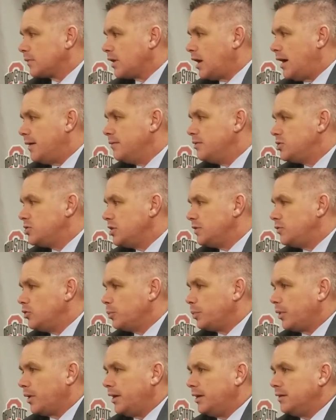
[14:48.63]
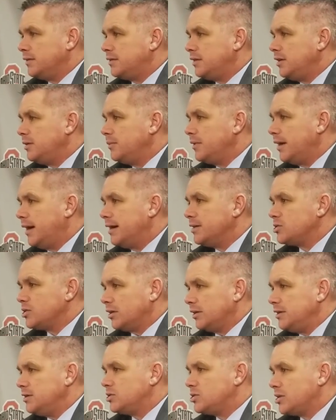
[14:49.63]
obviously if you're playing a team that has
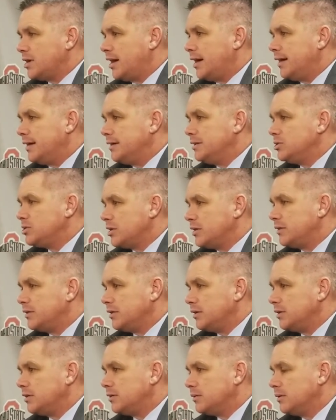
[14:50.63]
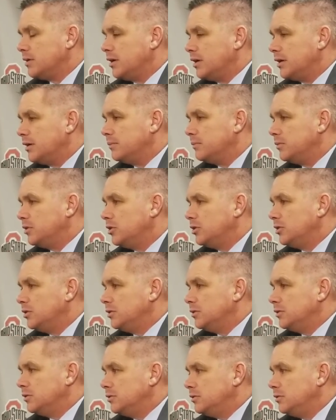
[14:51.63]
elite size, I think um,
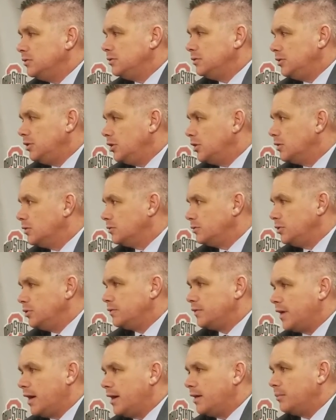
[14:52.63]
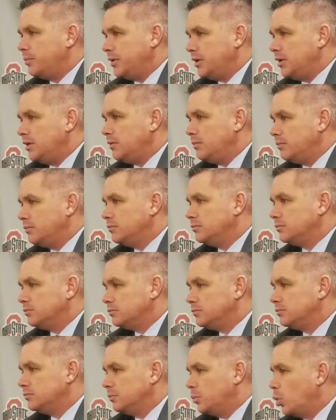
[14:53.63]
you know you've got to be
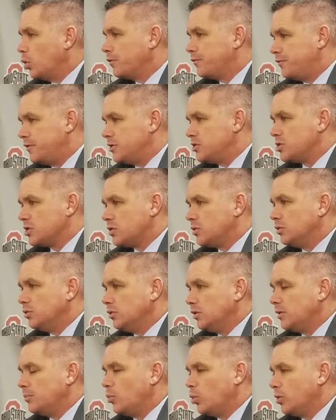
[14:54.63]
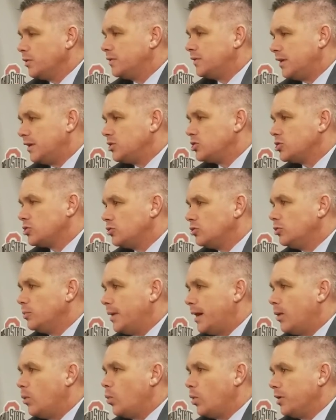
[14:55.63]
more physical and more intentional
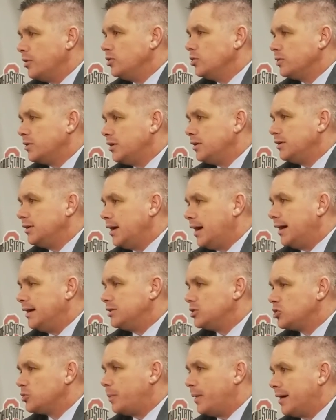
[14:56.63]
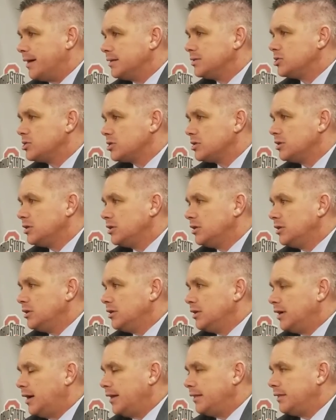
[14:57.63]
about where you're getting guys spots.
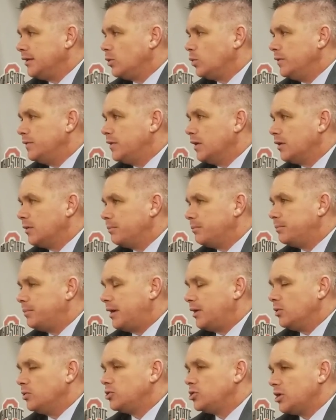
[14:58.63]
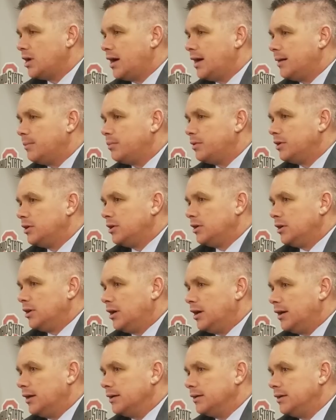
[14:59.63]
I think we've done a better job
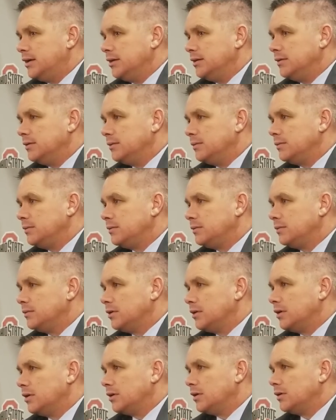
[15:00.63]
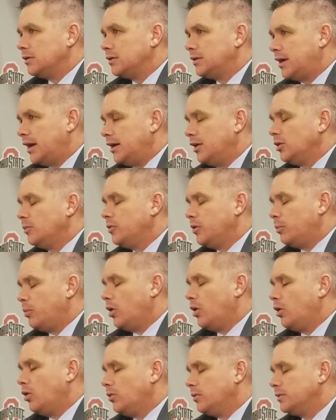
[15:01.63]
uh, getting uh, Kaleb the
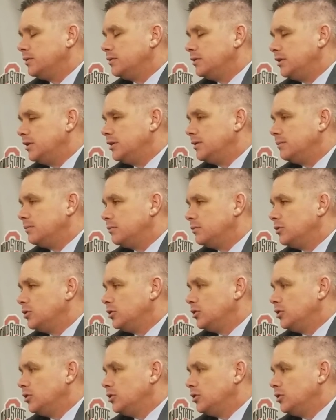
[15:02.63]
ball and